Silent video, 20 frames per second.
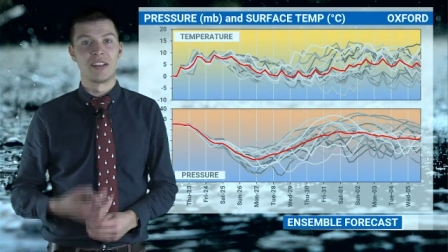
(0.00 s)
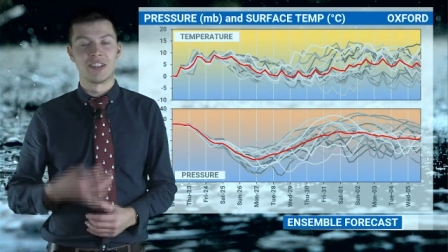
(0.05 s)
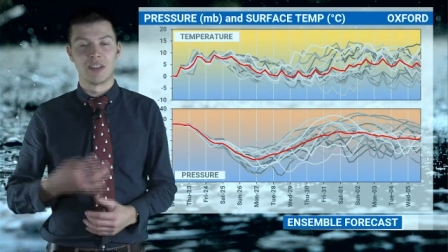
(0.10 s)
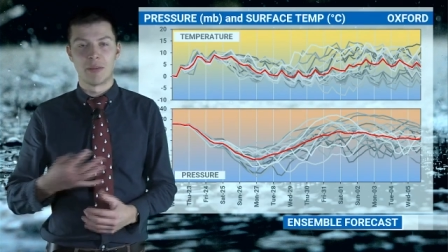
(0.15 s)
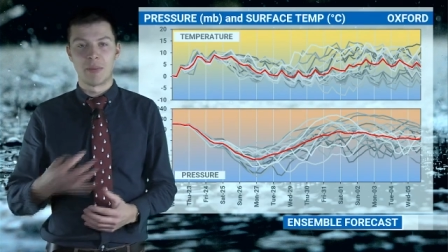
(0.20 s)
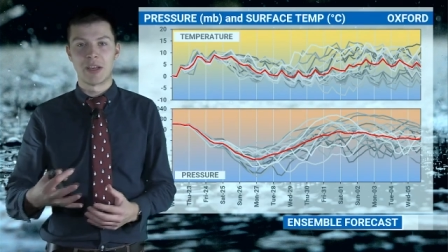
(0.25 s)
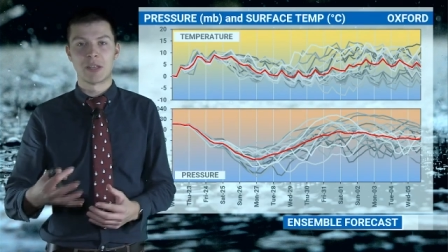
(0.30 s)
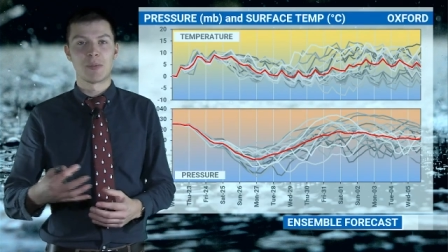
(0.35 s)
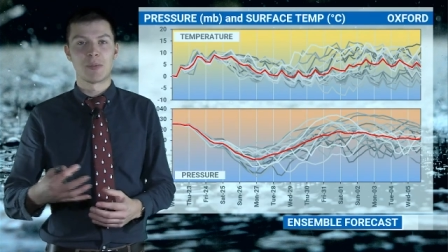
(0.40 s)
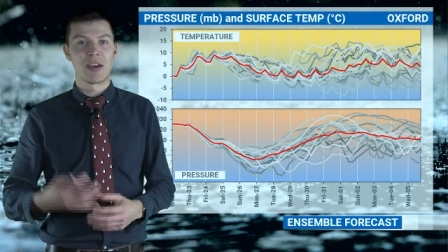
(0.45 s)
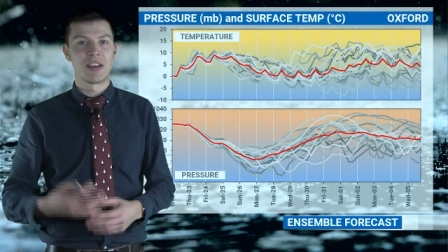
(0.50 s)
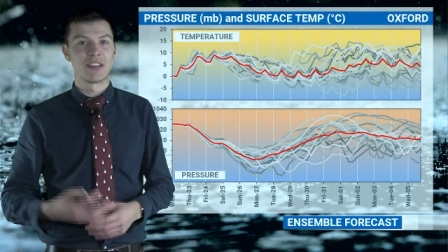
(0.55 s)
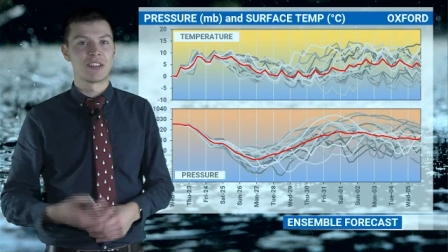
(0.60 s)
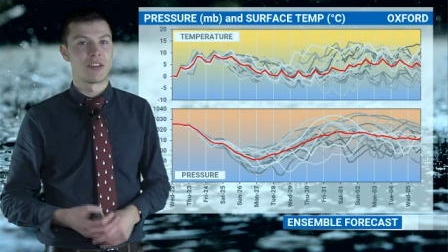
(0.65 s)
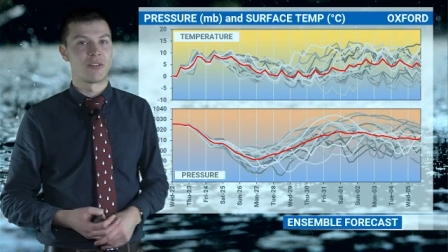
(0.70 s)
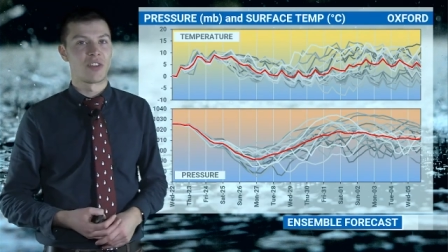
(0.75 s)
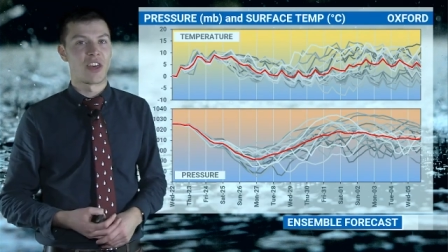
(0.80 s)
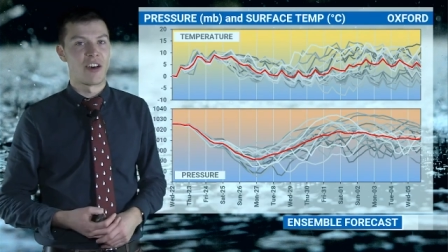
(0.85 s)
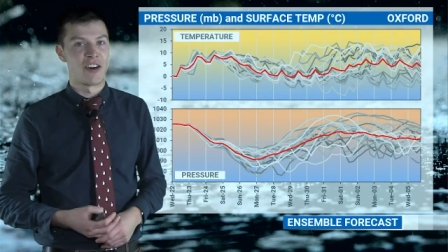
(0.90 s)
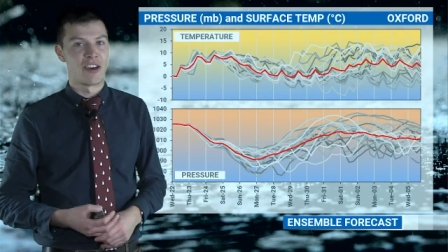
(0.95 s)
So the best bet is
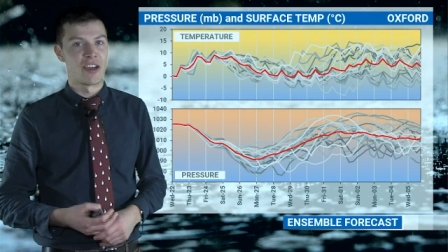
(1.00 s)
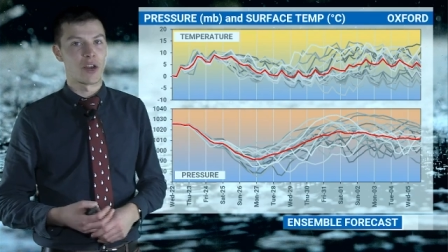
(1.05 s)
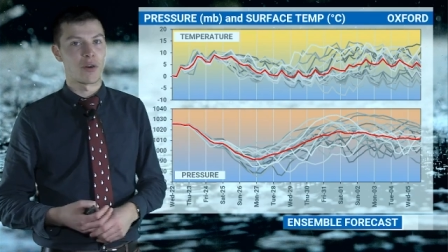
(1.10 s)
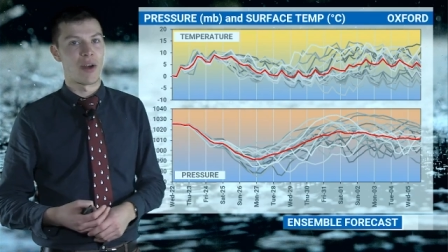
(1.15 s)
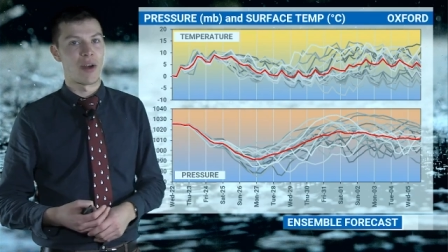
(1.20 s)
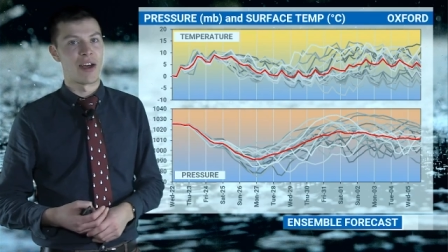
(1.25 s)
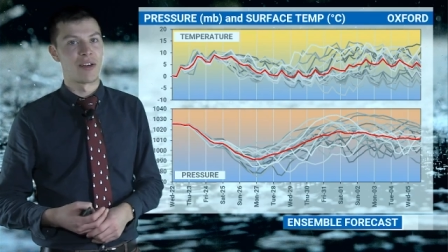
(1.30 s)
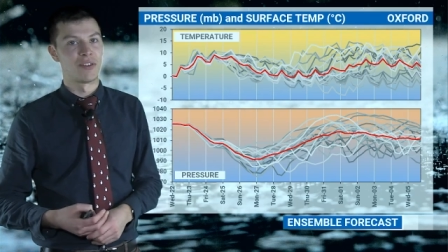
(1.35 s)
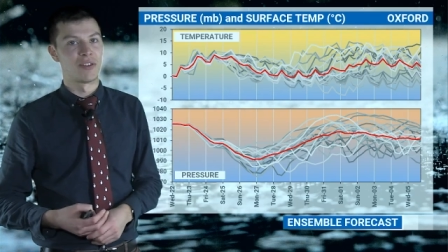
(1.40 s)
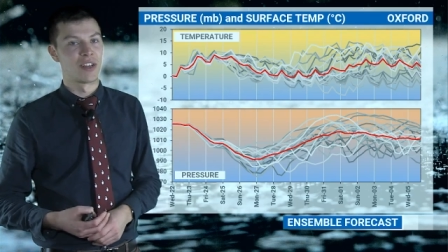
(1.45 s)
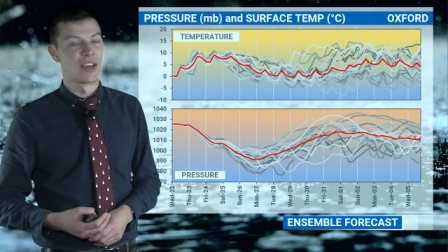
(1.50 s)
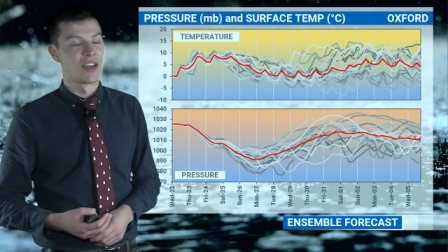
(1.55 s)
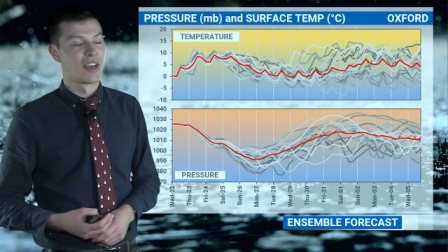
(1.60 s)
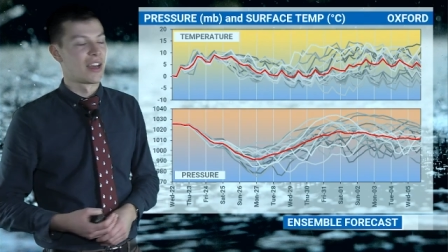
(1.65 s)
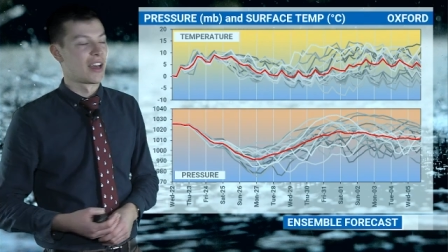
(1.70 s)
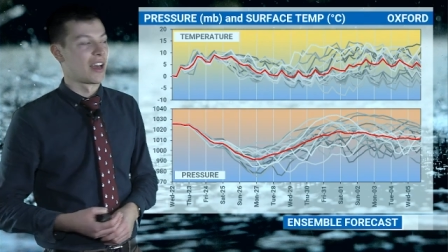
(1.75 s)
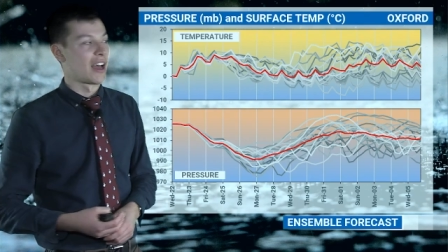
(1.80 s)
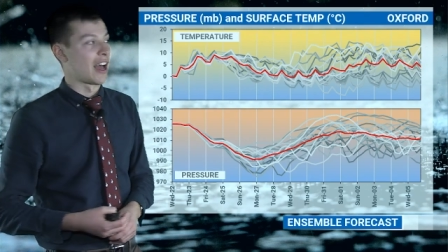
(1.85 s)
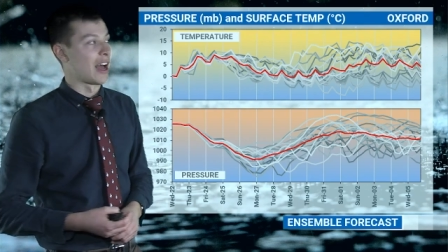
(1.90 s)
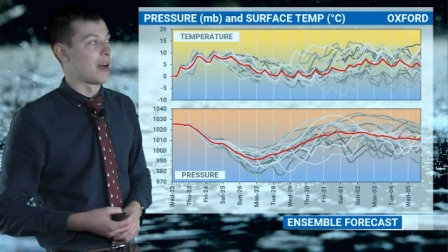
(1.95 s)
over the higher ground,
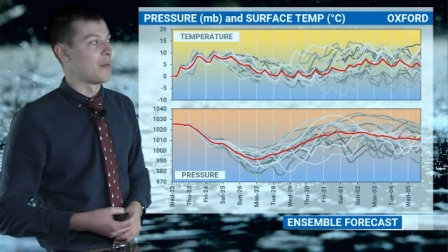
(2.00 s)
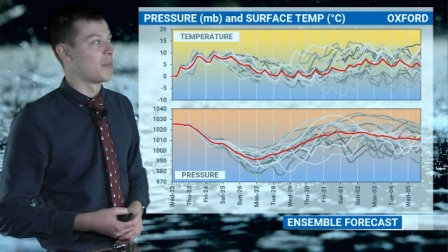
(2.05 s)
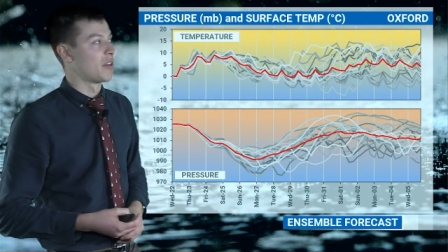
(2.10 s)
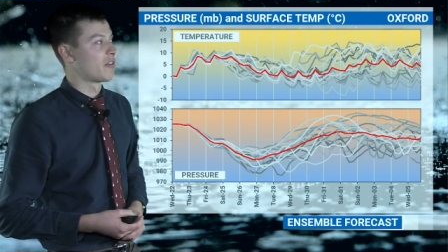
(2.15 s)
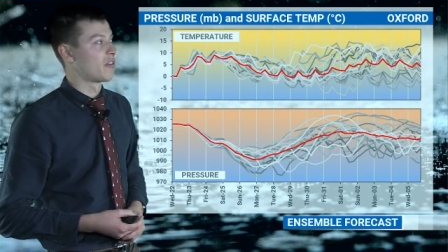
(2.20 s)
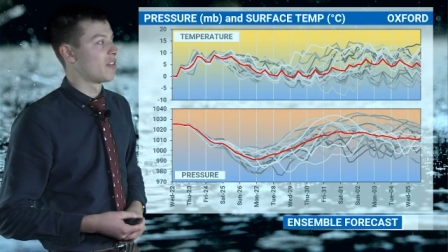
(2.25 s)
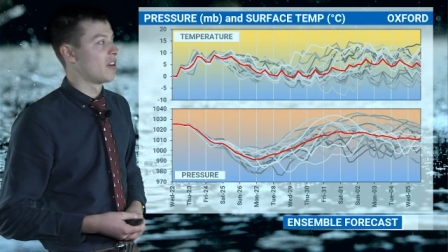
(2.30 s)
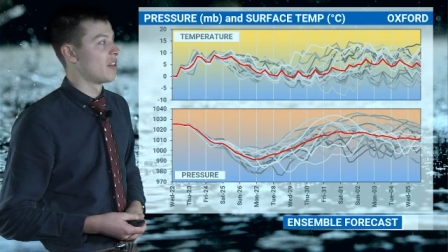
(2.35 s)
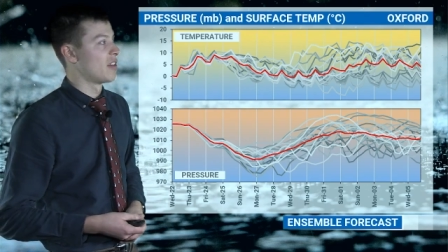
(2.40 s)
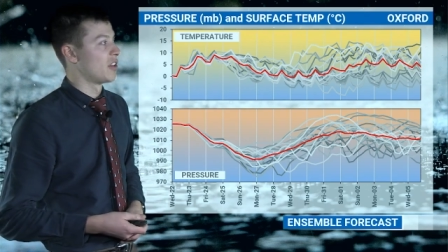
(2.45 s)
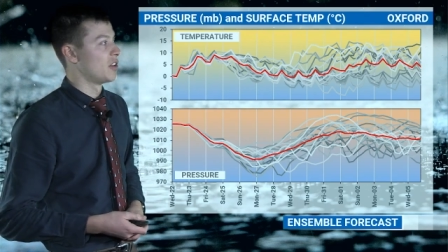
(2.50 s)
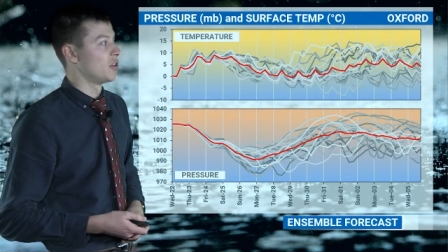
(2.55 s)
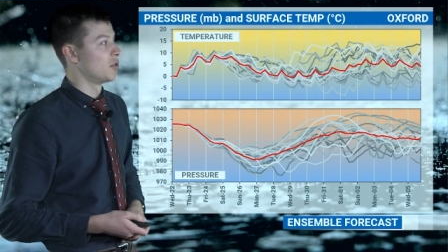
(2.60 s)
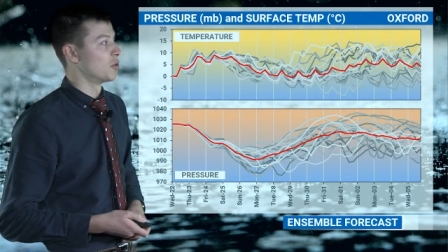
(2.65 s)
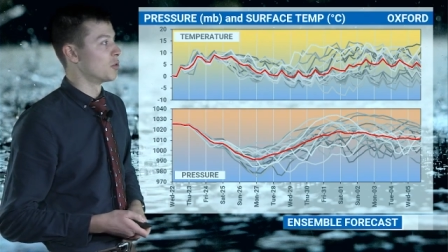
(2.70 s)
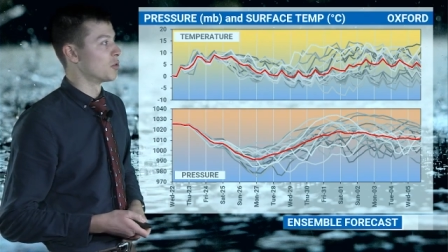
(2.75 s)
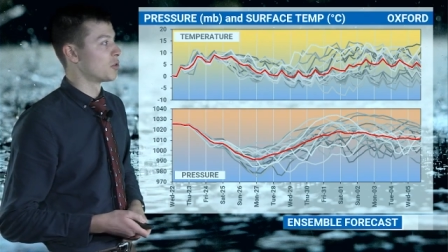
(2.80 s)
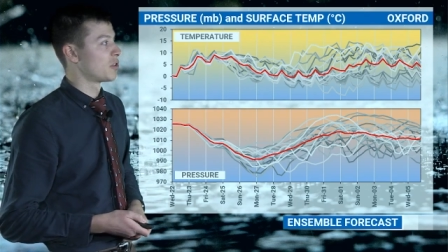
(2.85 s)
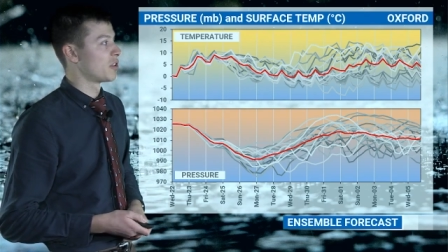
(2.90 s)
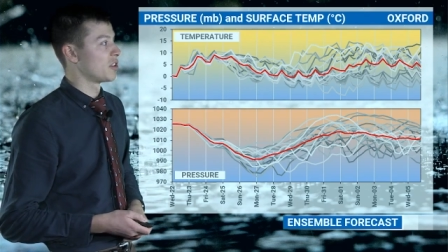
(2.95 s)
the further
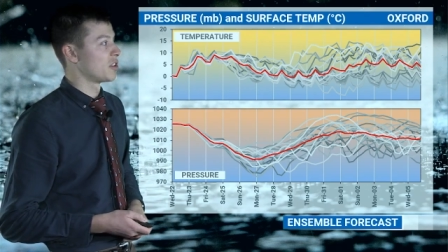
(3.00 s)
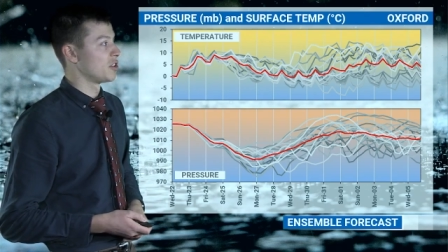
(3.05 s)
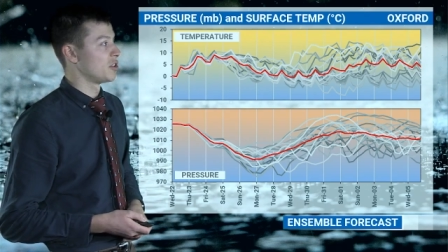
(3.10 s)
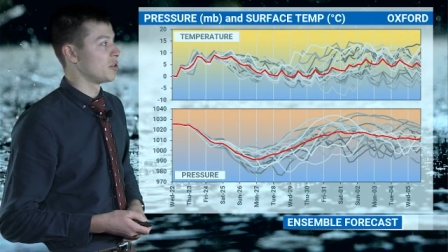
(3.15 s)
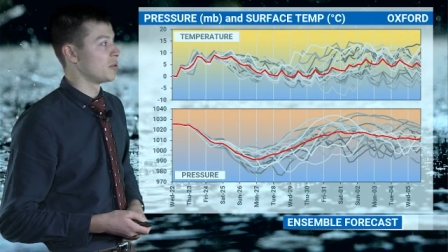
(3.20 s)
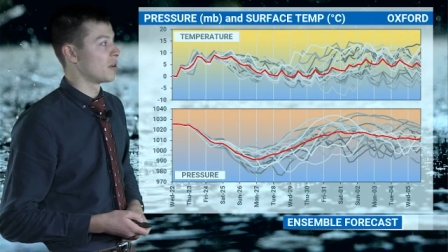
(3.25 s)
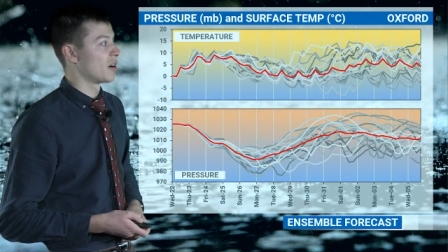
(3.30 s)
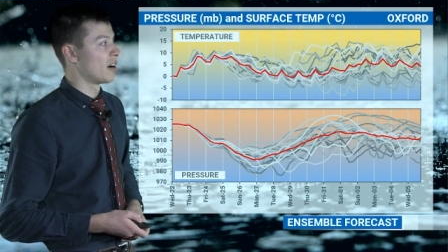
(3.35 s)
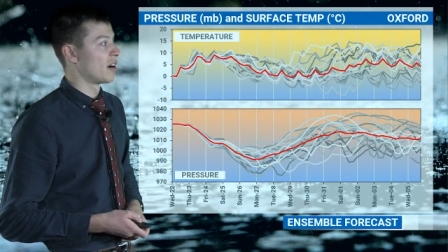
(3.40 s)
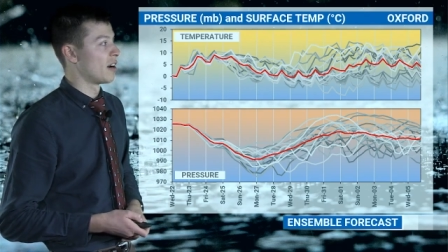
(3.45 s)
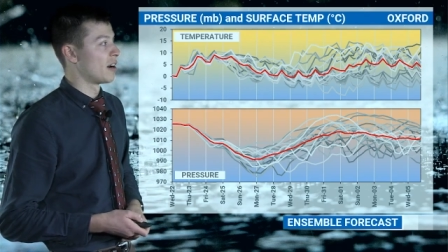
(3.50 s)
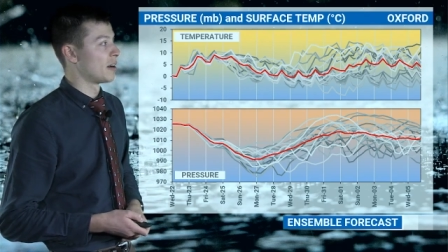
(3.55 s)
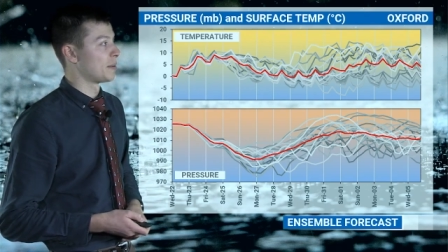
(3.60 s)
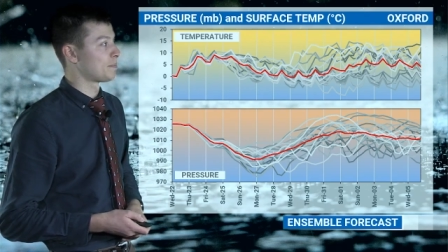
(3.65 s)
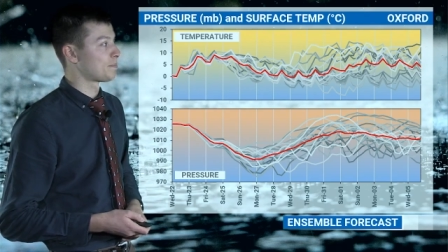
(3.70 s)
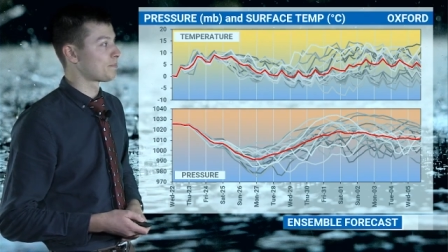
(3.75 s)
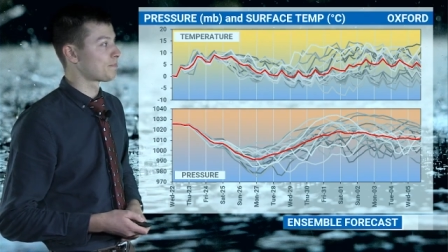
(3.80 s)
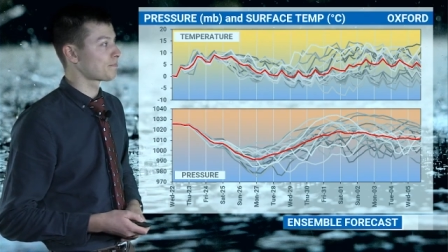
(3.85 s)
north you are.